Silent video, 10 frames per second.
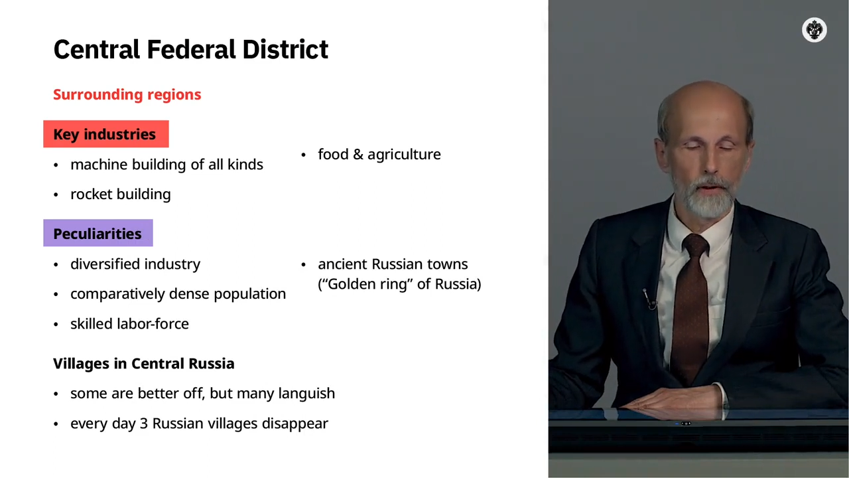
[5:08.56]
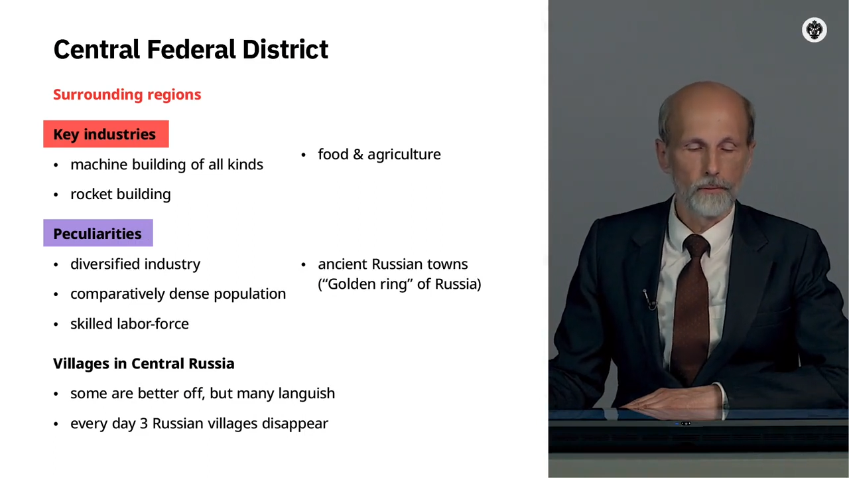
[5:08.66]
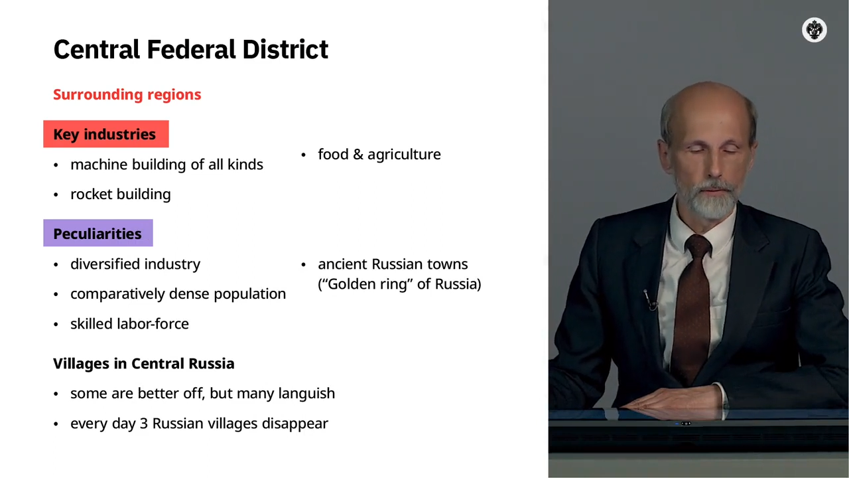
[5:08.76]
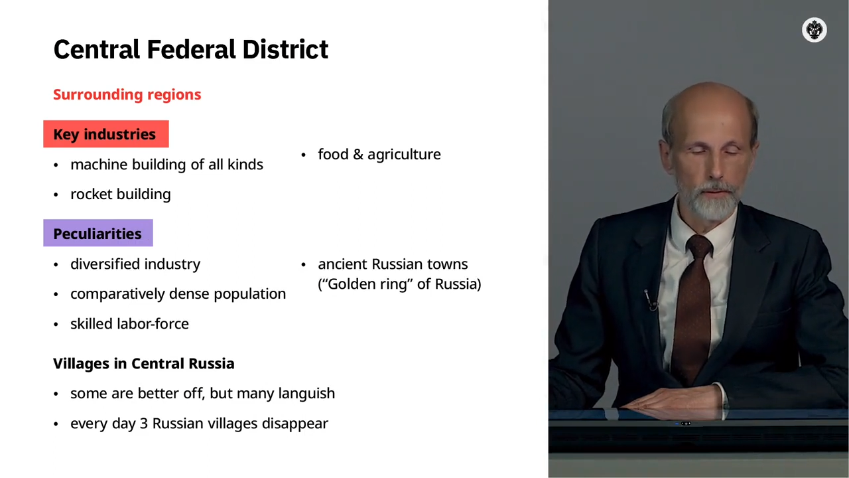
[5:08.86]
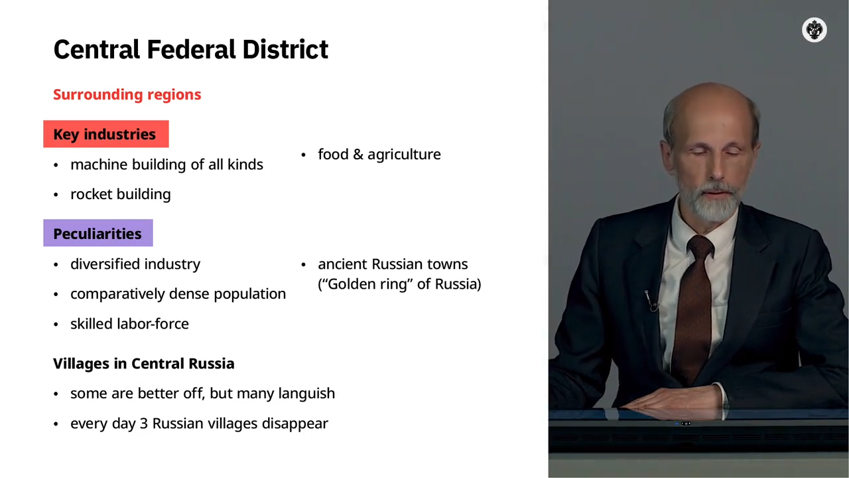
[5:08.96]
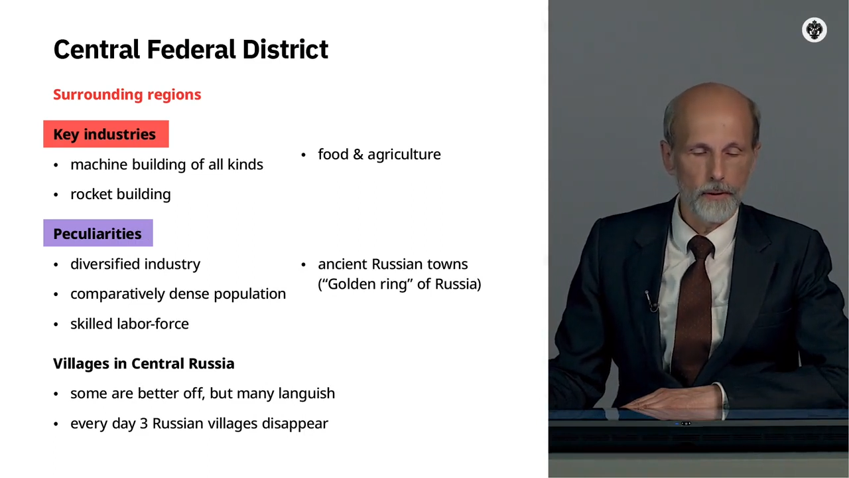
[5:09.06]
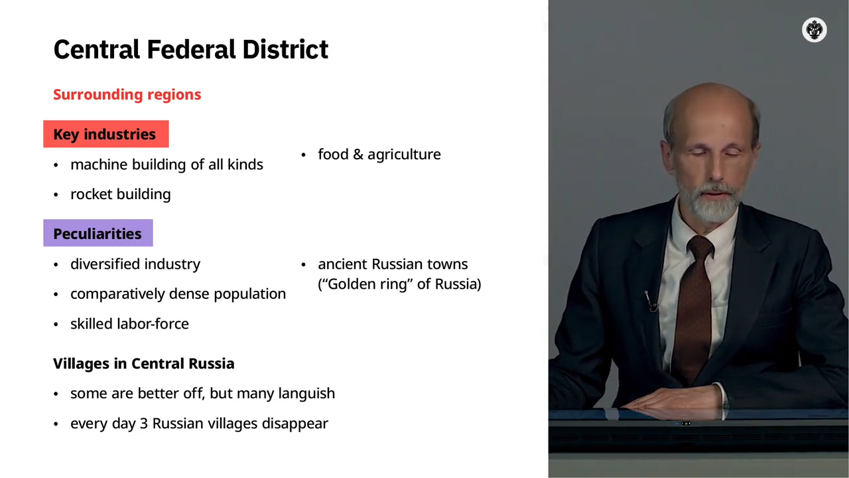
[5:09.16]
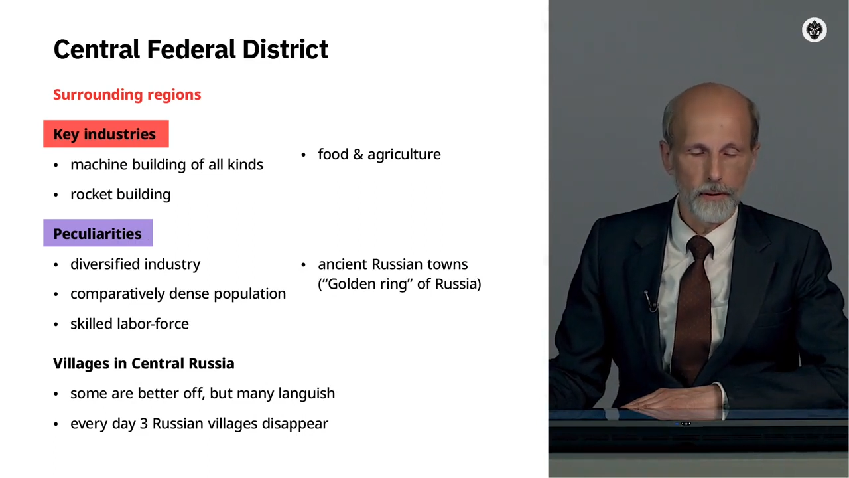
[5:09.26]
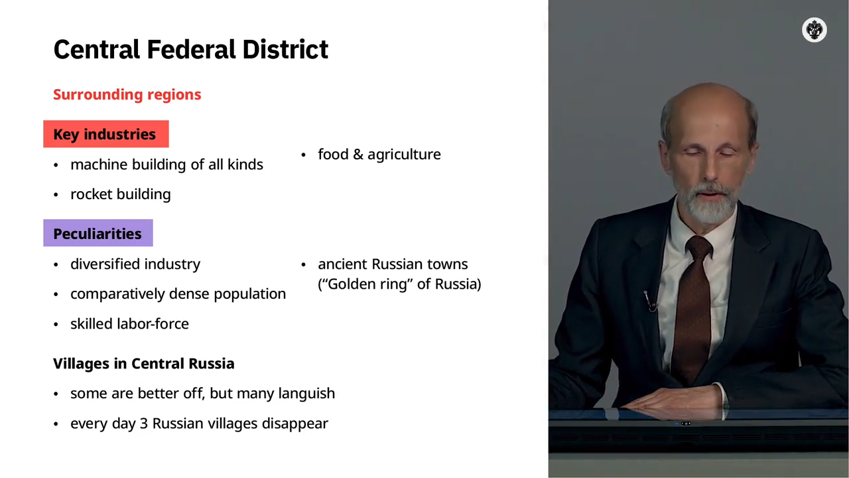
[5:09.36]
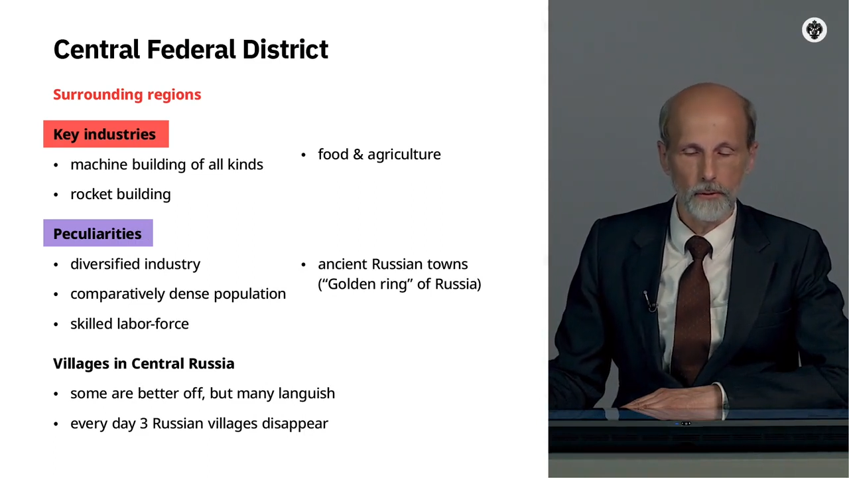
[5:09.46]
food and
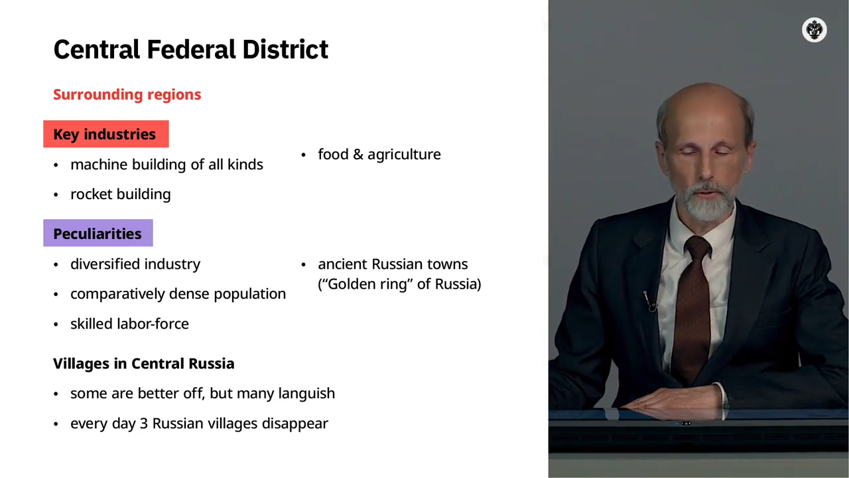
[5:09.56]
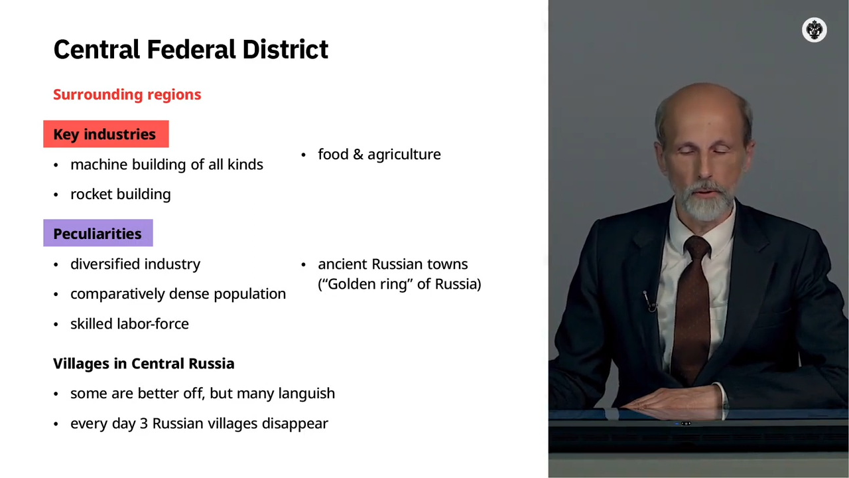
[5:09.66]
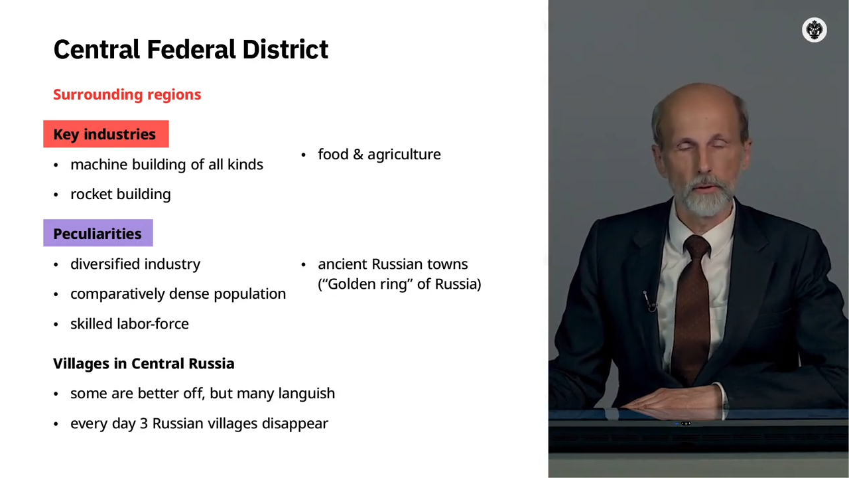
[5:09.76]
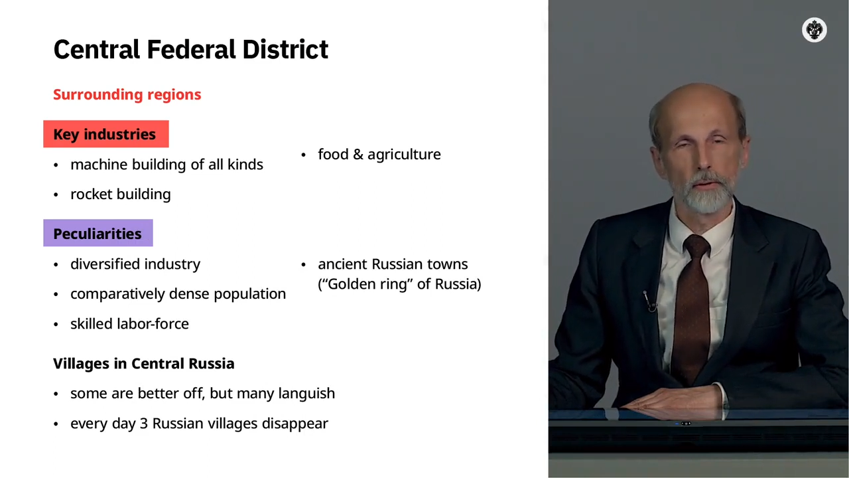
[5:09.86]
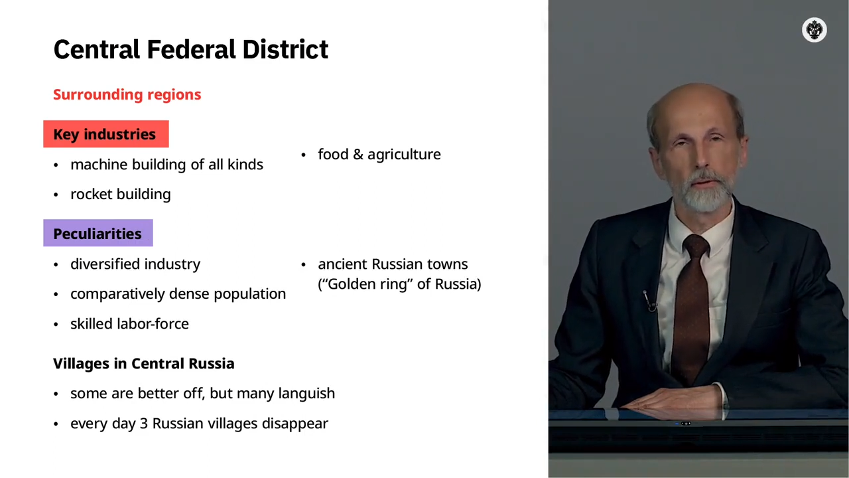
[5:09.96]
agriculture,